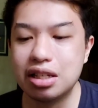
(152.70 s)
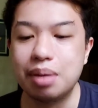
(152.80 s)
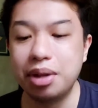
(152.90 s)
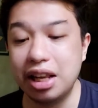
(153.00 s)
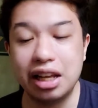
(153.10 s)

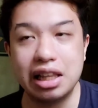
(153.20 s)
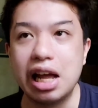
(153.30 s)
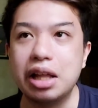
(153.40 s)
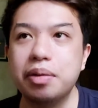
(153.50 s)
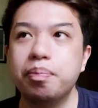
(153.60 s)
something like
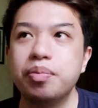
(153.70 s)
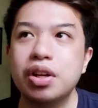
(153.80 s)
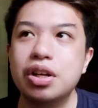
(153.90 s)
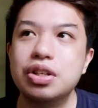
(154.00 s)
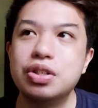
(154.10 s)
that.
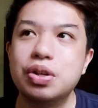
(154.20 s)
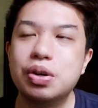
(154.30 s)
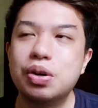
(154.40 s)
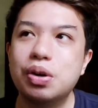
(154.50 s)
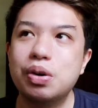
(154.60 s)

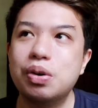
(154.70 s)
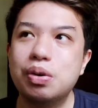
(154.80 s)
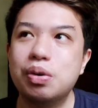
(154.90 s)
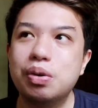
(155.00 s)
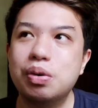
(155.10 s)

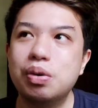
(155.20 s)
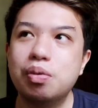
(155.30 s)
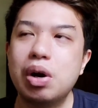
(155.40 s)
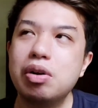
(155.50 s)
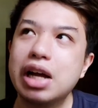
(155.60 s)
So
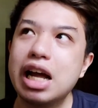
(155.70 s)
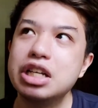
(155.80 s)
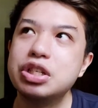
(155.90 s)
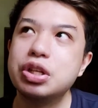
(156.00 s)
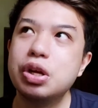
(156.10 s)
wow,
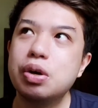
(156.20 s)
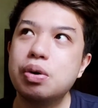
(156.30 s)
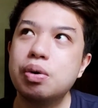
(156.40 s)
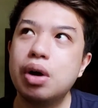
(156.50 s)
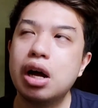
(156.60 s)
guys, you
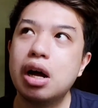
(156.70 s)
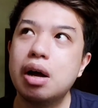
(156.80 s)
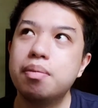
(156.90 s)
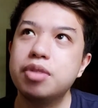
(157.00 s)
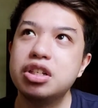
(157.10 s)
know,
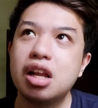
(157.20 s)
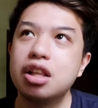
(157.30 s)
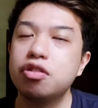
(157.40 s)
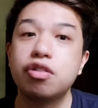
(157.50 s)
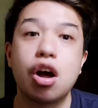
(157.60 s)
um, there's
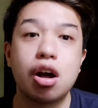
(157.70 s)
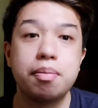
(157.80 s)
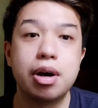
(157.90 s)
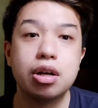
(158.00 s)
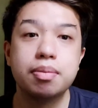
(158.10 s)
a lot to talk
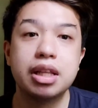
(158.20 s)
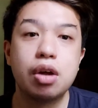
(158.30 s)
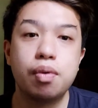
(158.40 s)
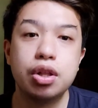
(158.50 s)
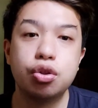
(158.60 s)
about, but
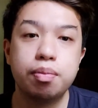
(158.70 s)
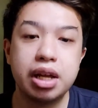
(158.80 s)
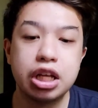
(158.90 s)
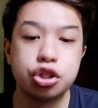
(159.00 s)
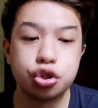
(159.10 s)
I want to
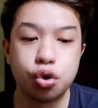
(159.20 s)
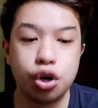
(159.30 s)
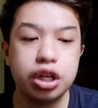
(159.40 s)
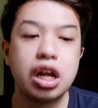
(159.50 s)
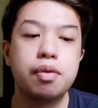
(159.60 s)
make it
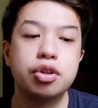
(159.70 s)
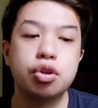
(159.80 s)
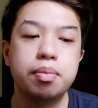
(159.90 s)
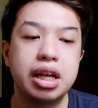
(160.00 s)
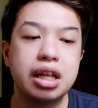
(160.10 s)
short. I want
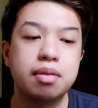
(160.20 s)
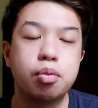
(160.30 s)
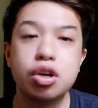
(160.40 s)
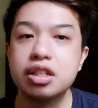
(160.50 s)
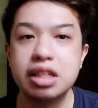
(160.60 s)
to make it
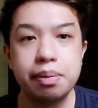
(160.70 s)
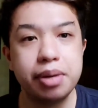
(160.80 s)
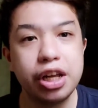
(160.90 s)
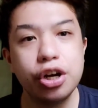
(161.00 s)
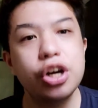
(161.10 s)
more
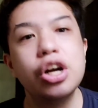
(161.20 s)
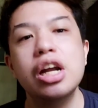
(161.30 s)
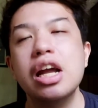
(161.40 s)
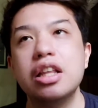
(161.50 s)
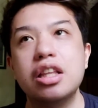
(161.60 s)
simpler
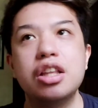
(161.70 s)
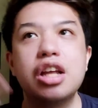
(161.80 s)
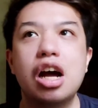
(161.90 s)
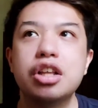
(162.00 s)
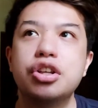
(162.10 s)

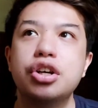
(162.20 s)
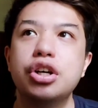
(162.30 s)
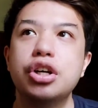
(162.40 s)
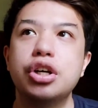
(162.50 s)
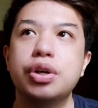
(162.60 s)
than the
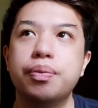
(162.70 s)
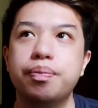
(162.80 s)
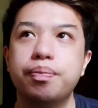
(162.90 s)
other